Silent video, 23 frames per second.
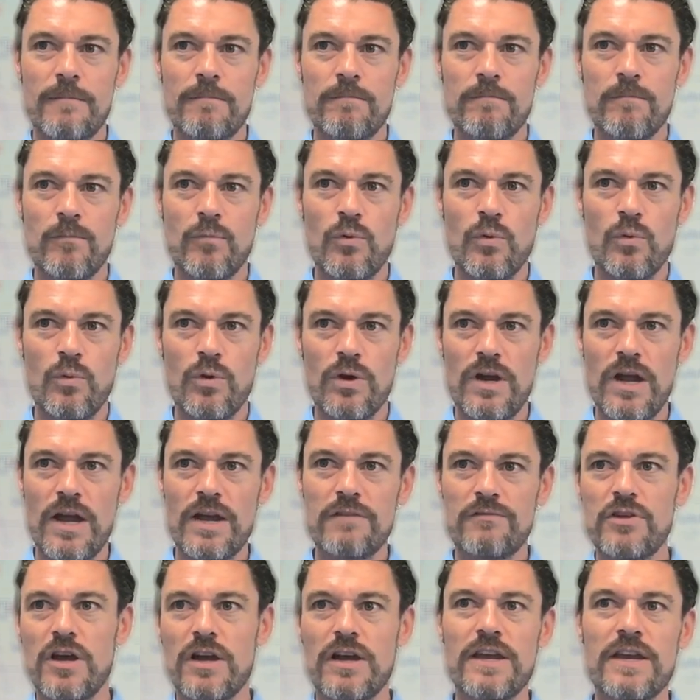we're kind
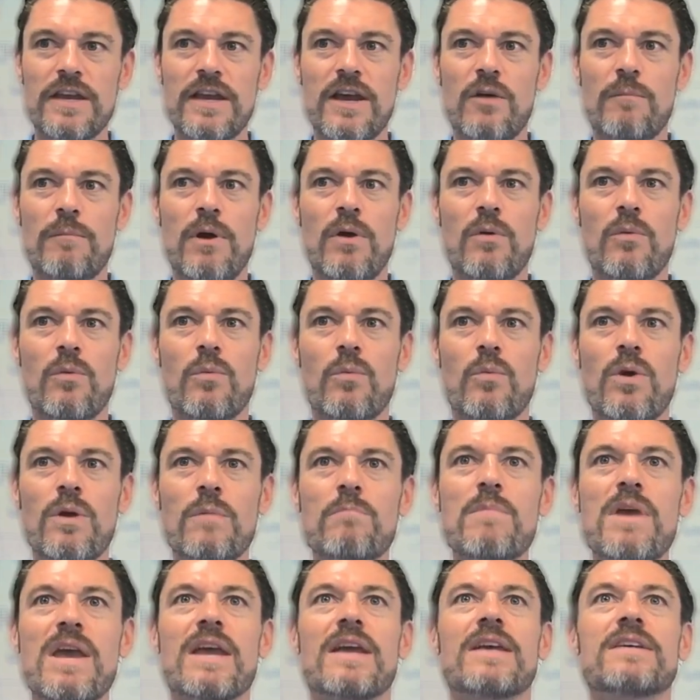of talking now about
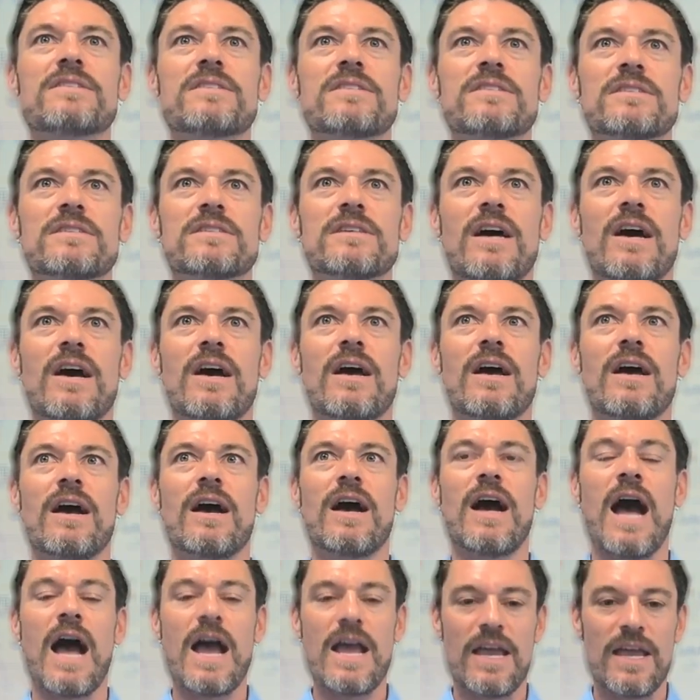what makes
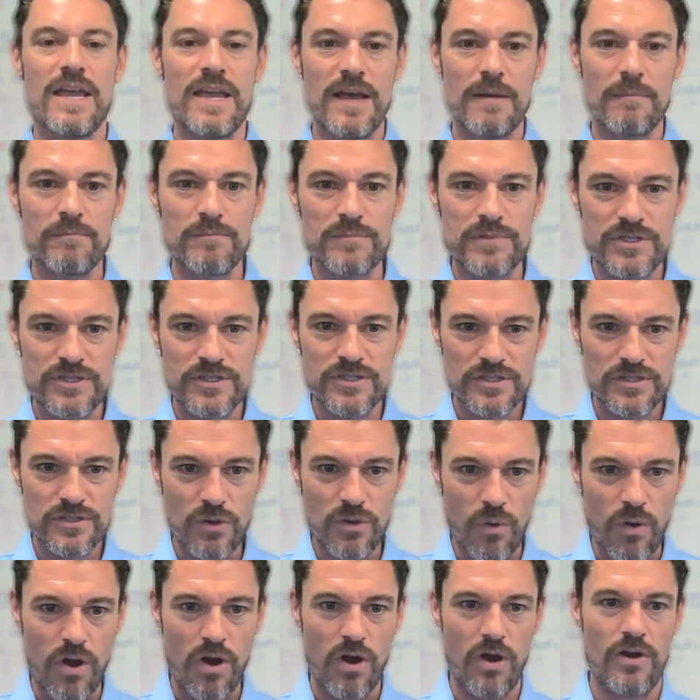IAM
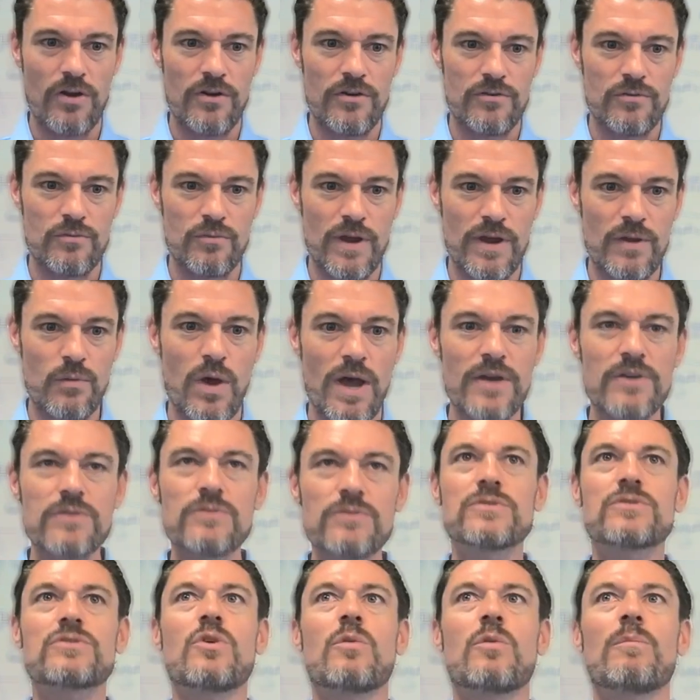so hard, right? Why do
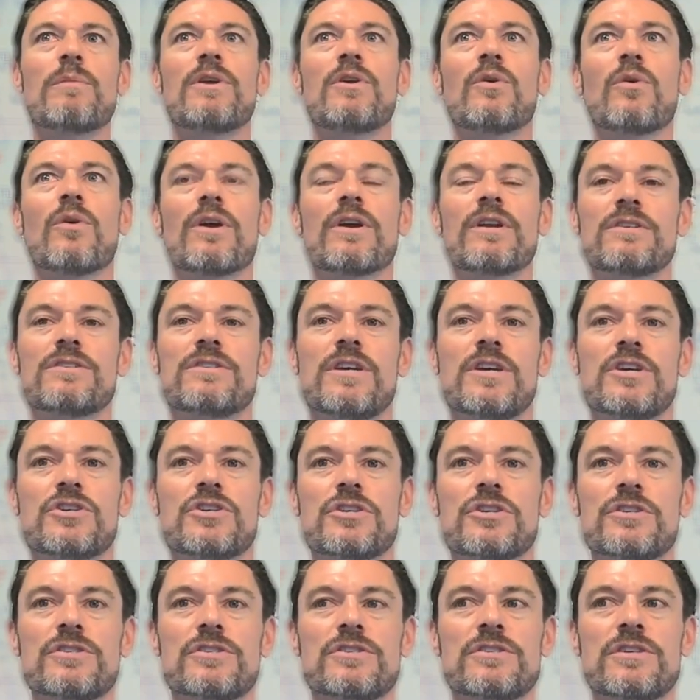so many
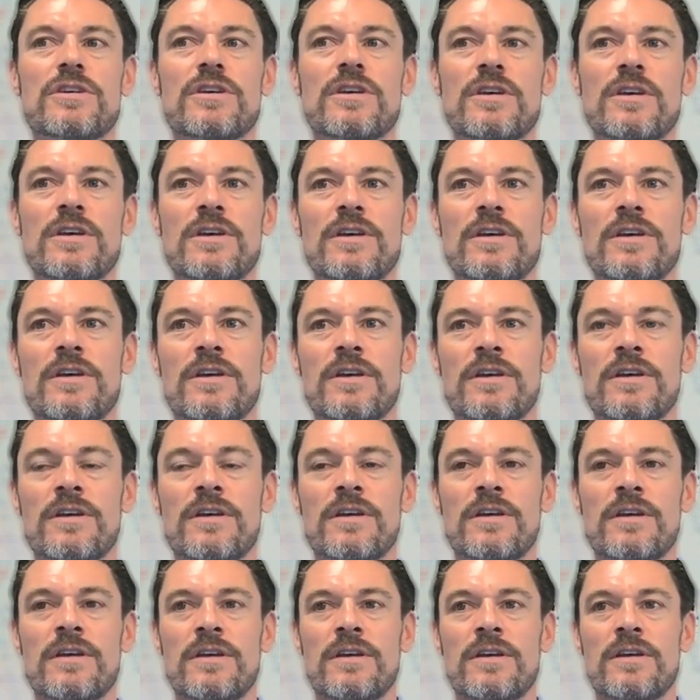organizations
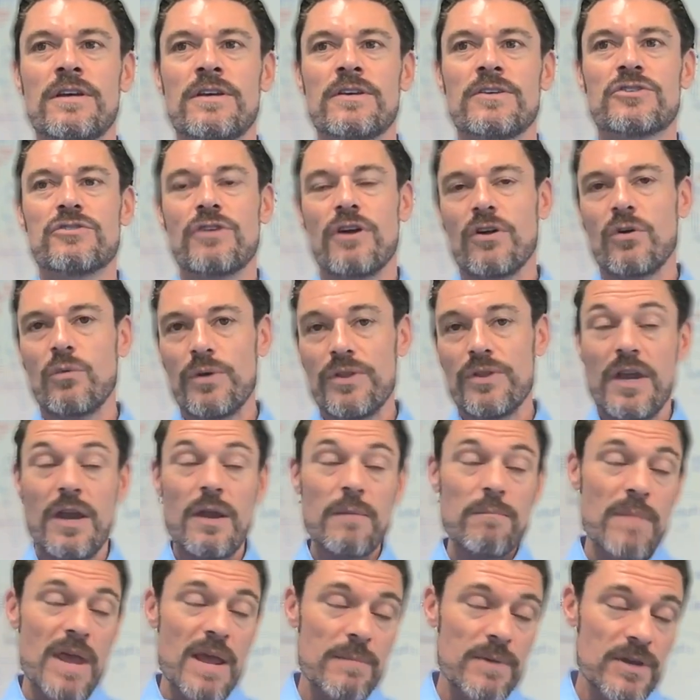struggle with it?
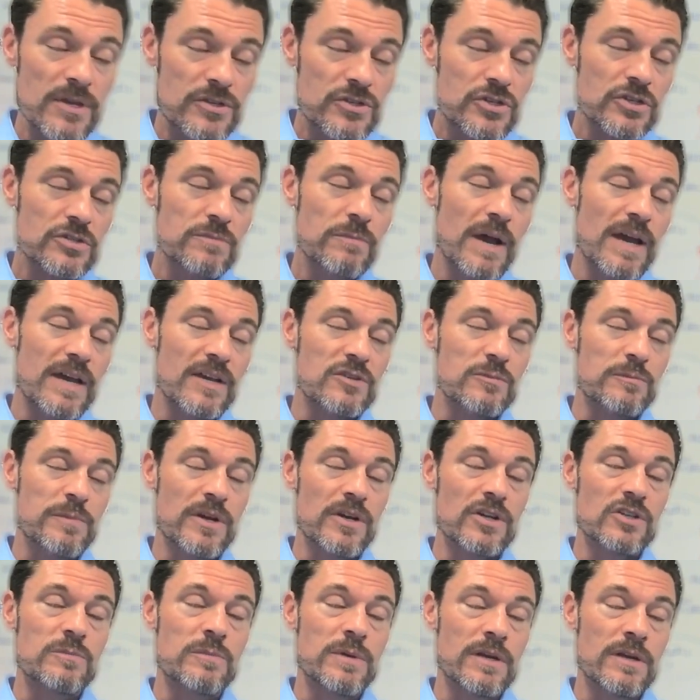And maybe it's just my
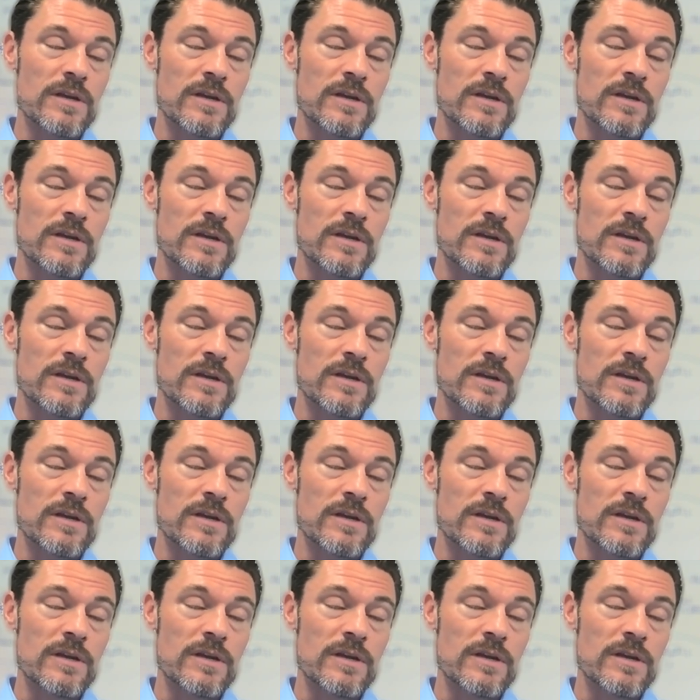experience, but